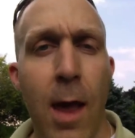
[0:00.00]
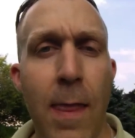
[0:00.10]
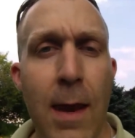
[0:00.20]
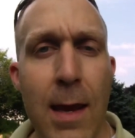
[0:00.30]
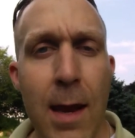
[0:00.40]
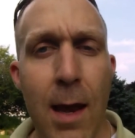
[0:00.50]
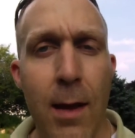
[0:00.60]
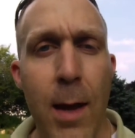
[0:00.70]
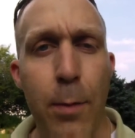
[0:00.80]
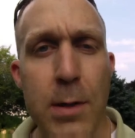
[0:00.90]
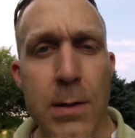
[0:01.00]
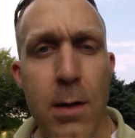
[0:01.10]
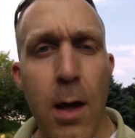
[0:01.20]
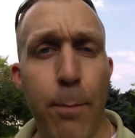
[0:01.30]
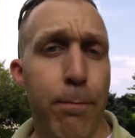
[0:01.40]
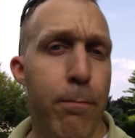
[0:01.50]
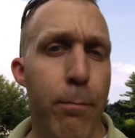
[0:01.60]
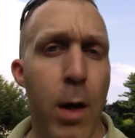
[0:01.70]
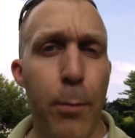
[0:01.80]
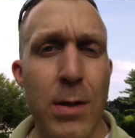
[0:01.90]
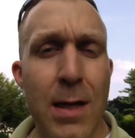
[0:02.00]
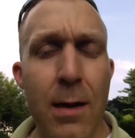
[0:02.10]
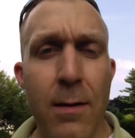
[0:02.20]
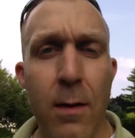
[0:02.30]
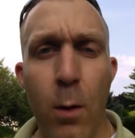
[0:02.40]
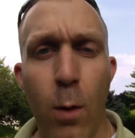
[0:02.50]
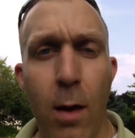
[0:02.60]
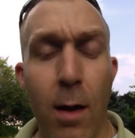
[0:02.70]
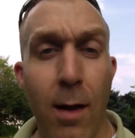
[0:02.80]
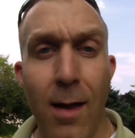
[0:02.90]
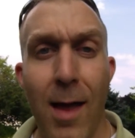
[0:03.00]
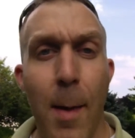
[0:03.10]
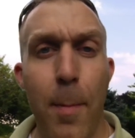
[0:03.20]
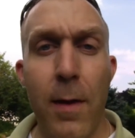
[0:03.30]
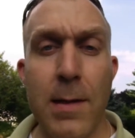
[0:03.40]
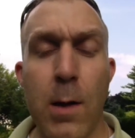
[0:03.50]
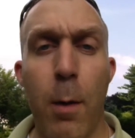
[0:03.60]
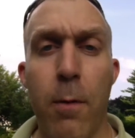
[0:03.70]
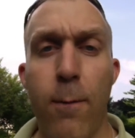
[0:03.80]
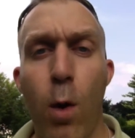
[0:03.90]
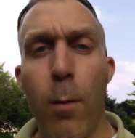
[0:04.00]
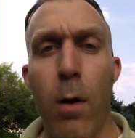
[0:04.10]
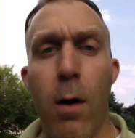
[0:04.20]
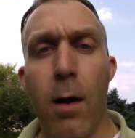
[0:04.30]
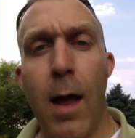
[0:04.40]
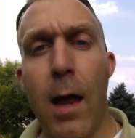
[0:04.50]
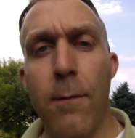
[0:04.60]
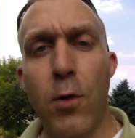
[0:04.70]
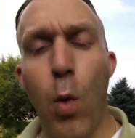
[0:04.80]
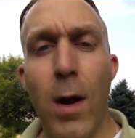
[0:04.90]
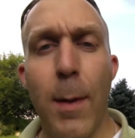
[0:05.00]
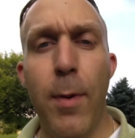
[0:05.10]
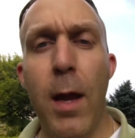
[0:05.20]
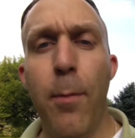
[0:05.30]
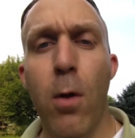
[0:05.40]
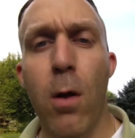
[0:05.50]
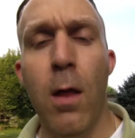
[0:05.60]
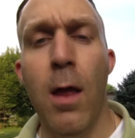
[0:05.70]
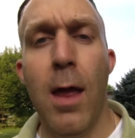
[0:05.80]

and then he proceeded to be the star performer out of 20 people,